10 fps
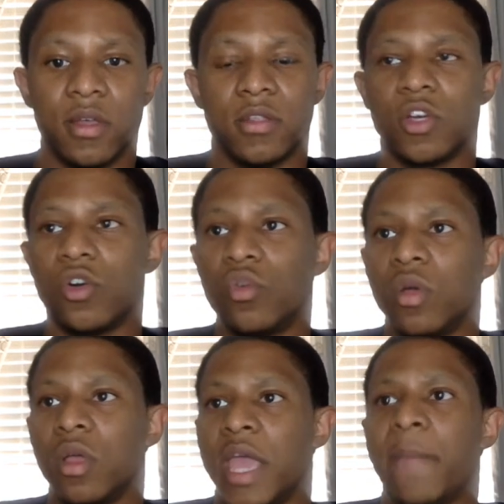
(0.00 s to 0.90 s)
So
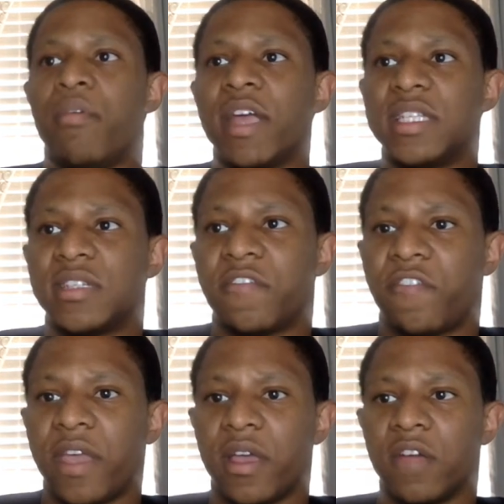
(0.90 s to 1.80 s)
embrace the
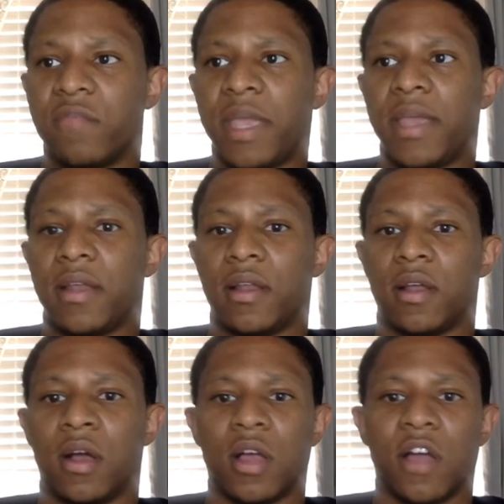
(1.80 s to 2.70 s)
fear of being
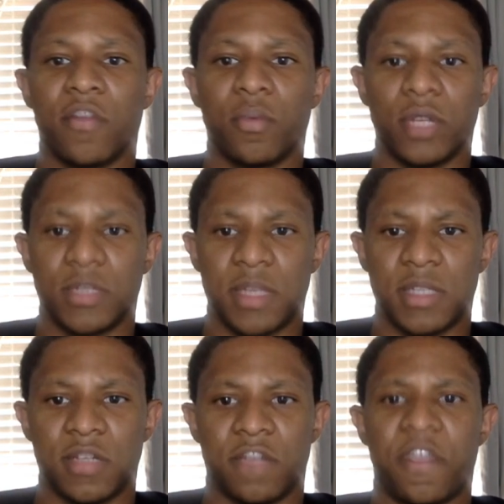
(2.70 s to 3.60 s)
uncomfortable in the space,
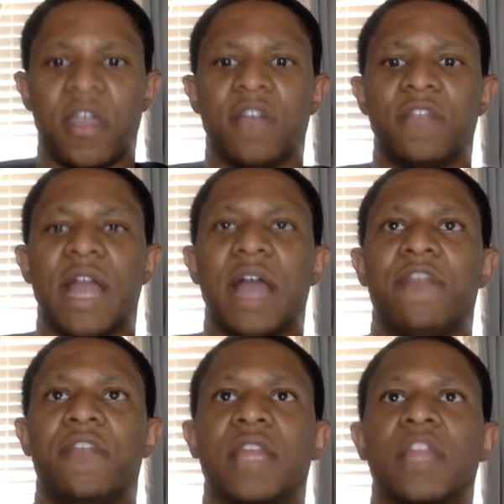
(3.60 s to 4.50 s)
the fear of not
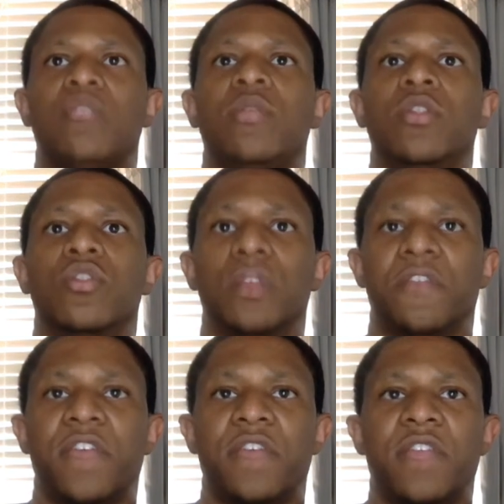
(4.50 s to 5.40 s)
feeling like you belong, the
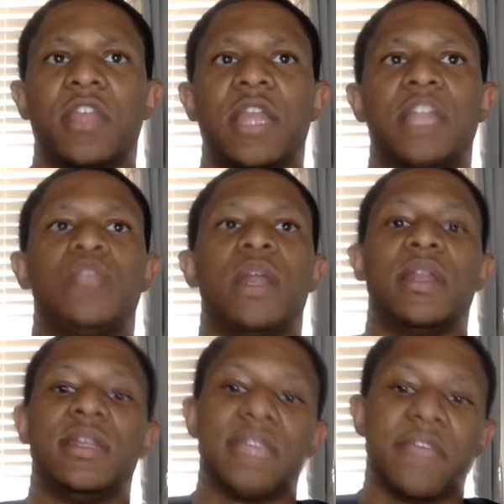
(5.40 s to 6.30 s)
fear of thinking that you at
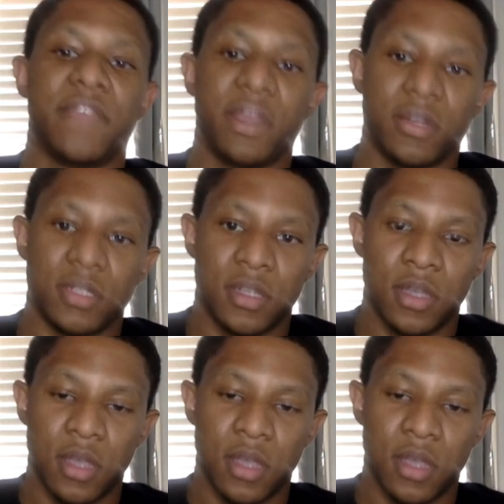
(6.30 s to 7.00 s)
a disadvantage.